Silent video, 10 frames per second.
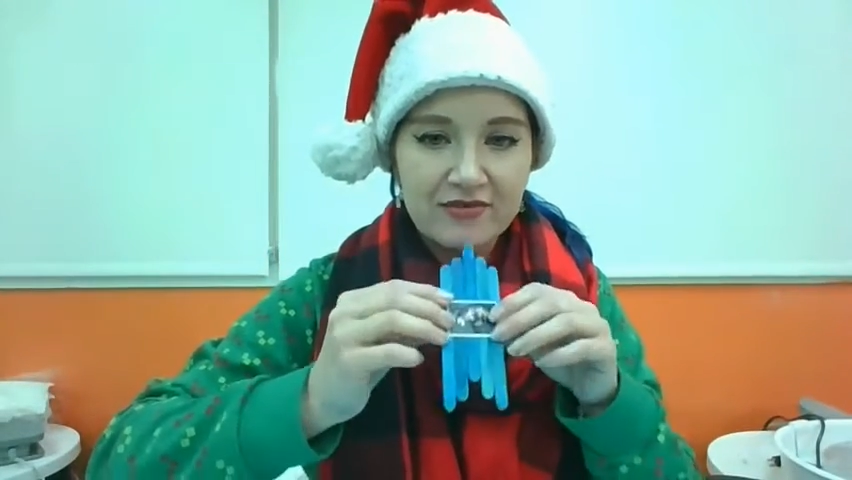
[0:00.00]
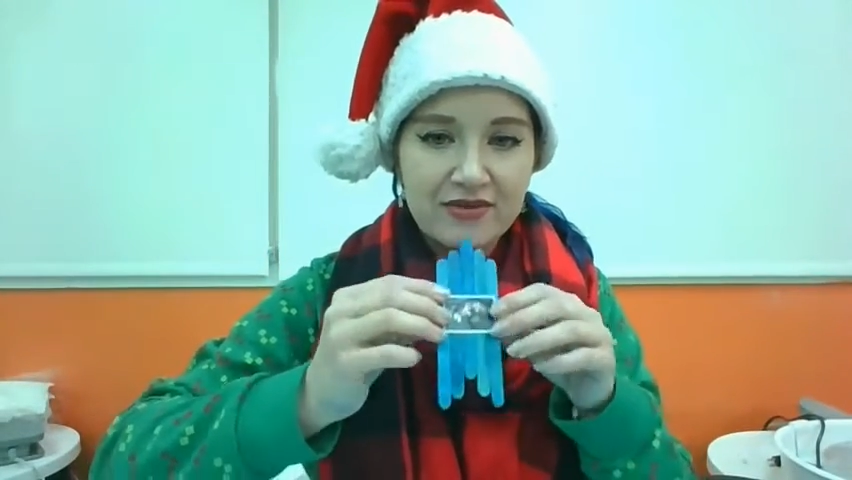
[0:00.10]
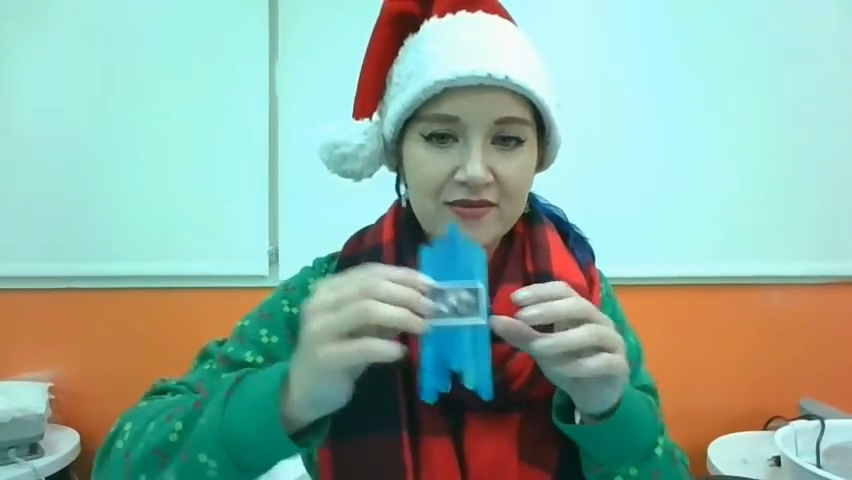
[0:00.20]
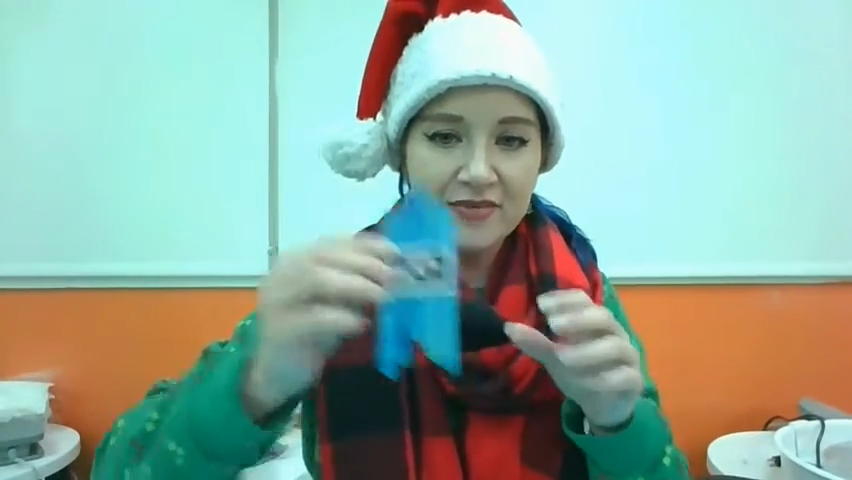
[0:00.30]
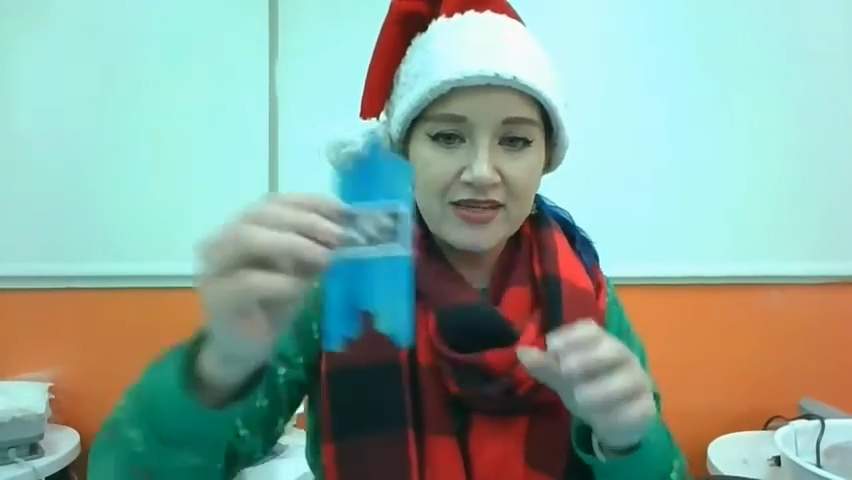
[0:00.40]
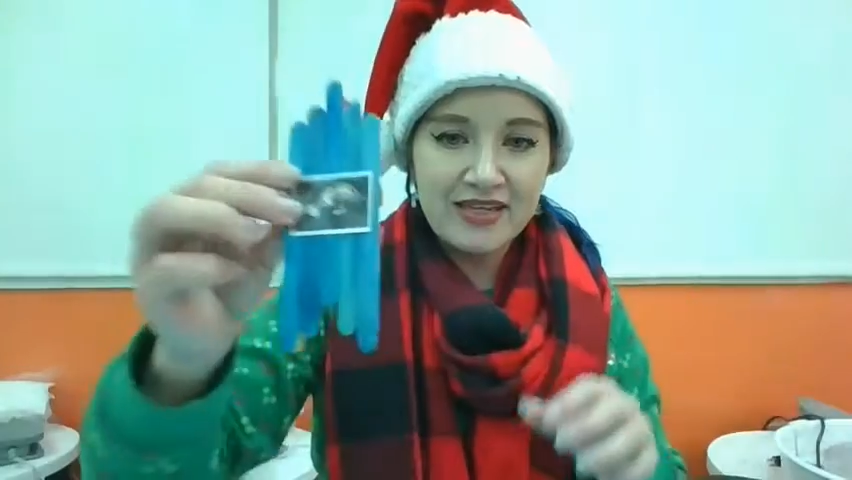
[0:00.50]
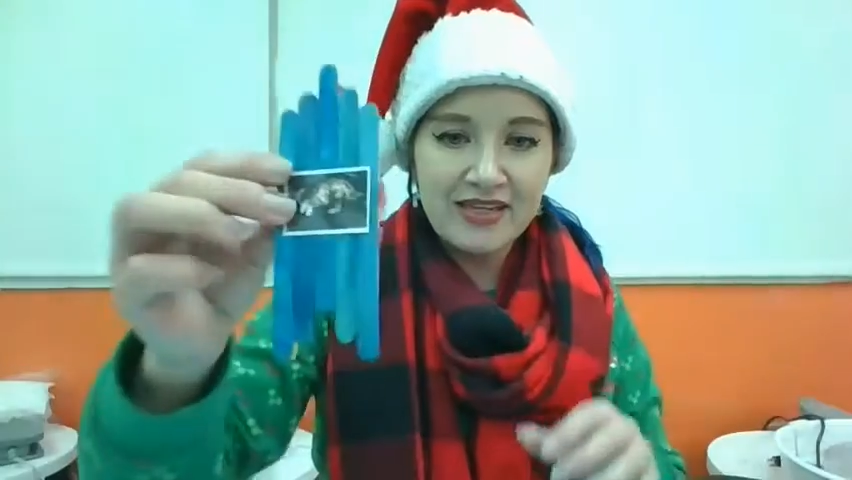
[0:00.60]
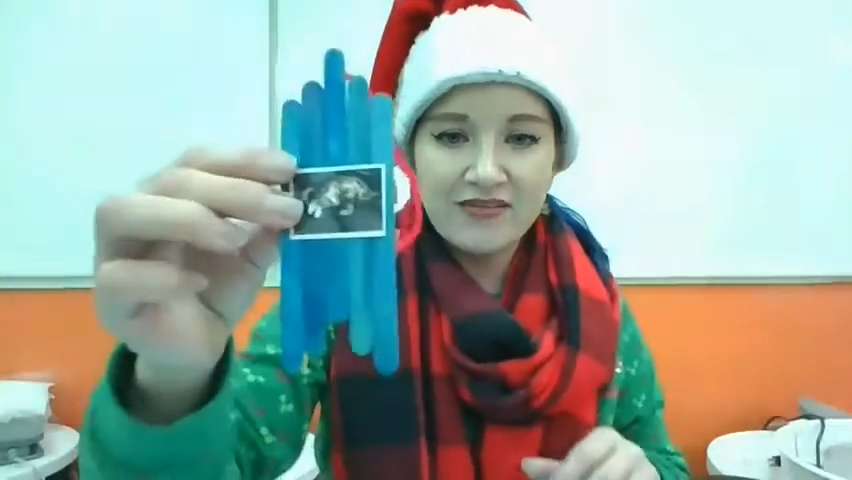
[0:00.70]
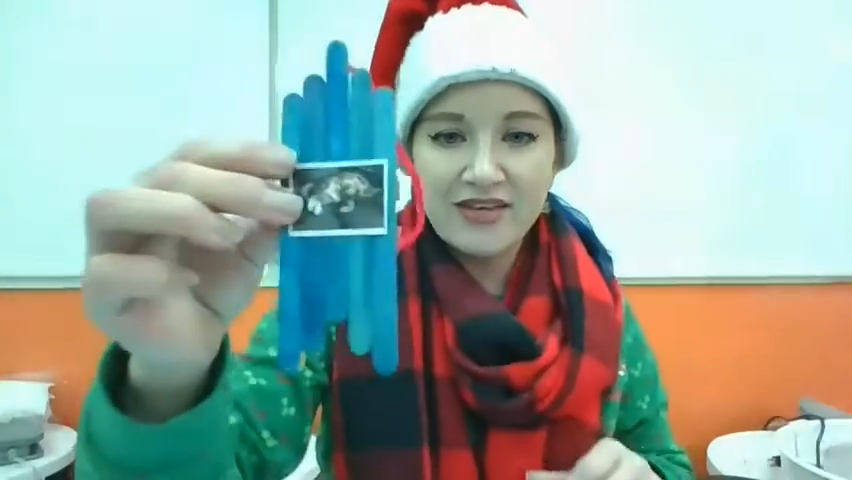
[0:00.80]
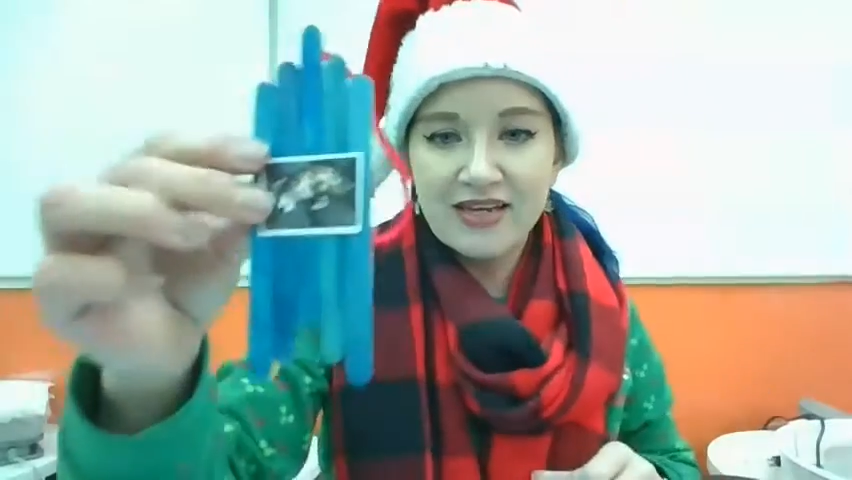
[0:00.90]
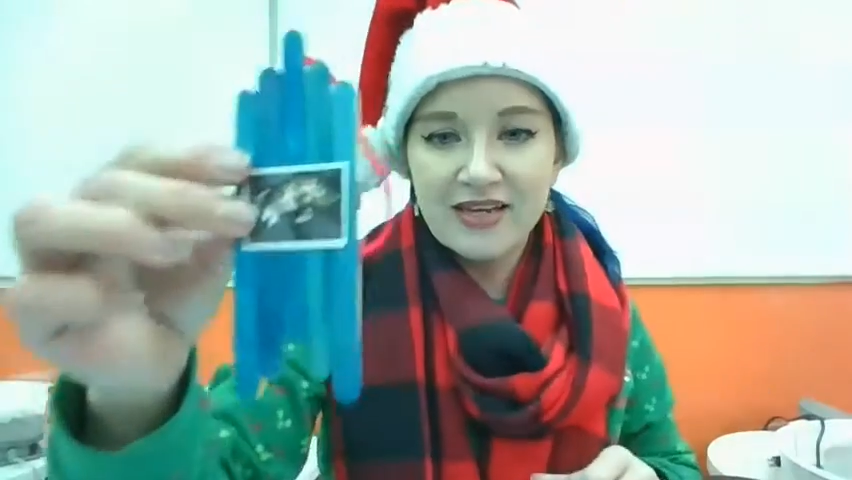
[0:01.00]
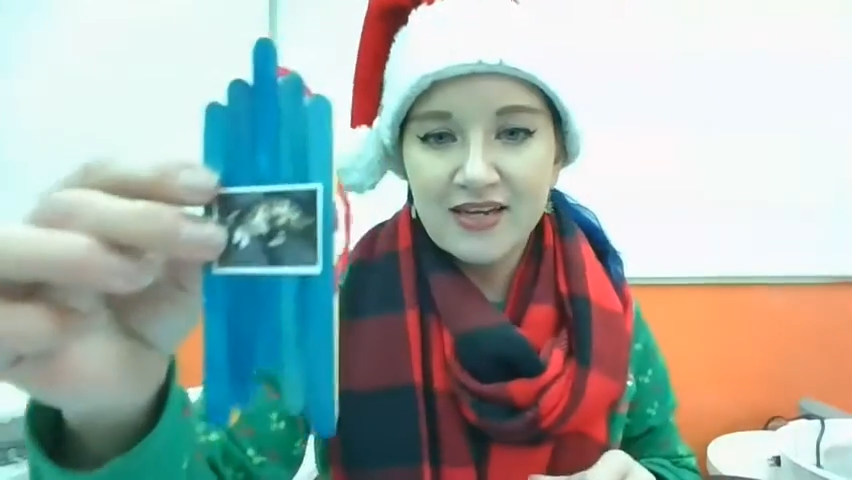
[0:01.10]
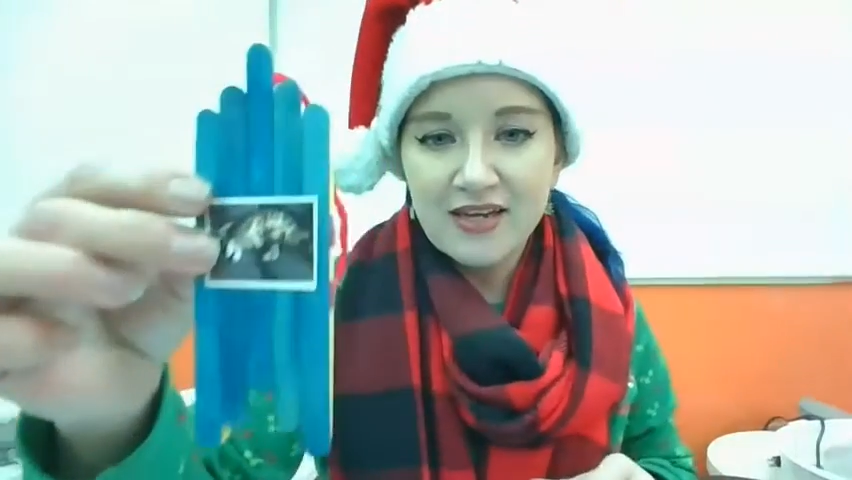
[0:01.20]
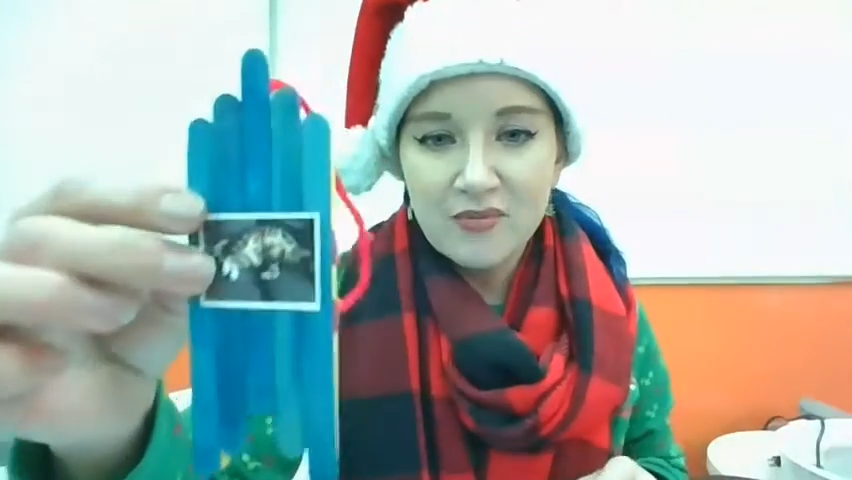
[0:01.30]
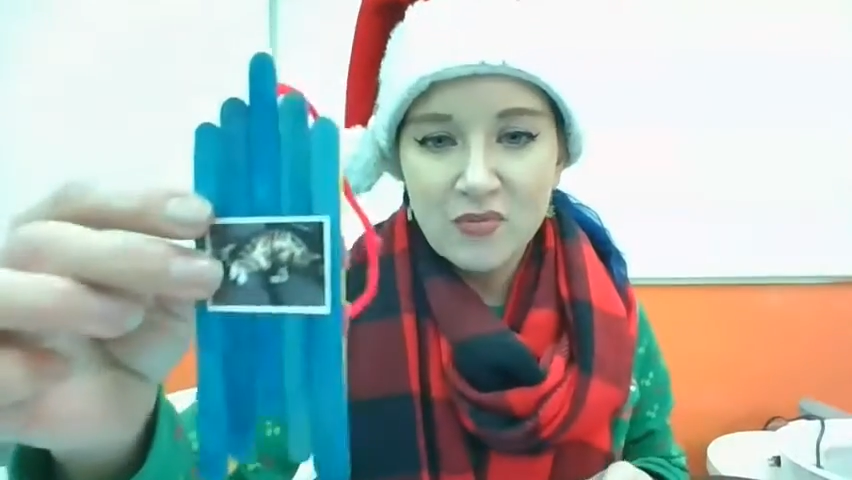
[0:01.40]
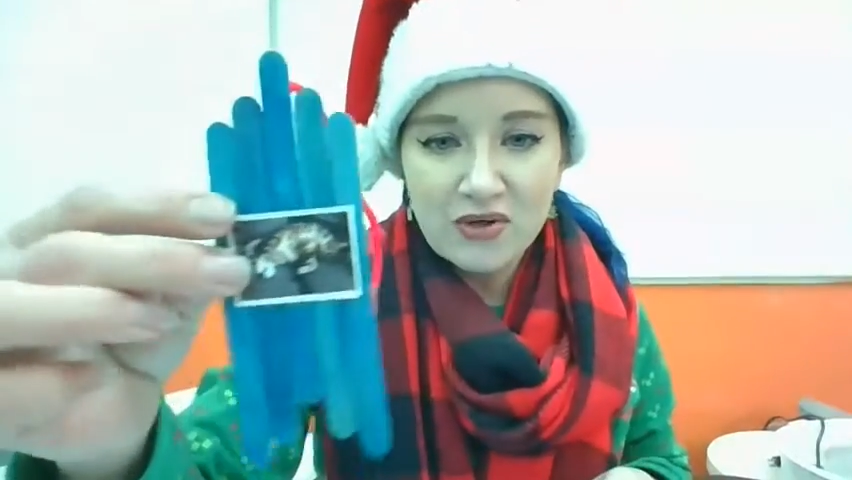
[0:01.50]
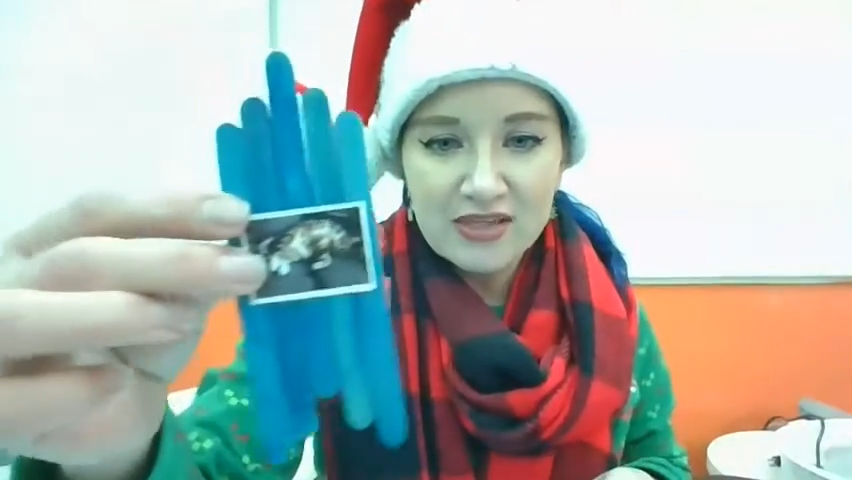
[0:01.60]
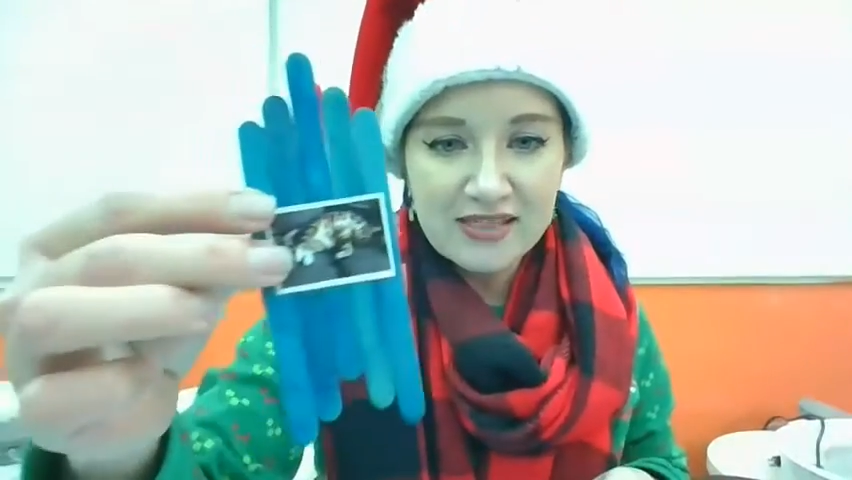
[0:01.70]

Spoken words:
ornament even more